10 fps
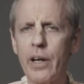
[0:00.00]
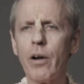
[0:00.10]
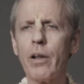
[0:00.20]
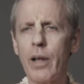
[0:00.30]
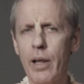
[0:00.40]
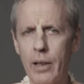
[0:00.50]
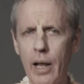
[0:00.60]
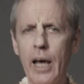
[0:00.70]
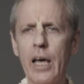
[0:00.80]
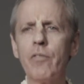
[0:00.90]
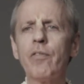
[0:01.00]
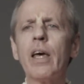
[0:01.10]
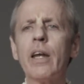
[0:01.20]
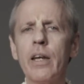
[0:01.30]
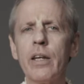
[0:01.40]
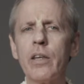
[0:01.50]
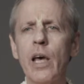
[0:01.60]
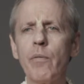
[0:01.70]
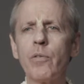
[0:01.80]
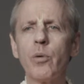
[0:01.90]
their life in an
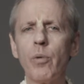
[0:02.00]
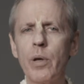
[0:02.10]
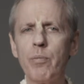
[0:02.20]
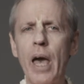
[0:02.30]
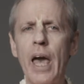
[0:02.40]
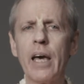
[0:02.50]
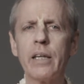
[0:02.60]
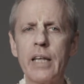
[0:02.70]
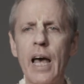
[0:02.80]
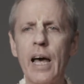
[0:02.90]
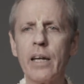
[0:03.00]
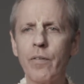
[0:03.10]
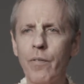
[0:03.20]
attempt to repay a debt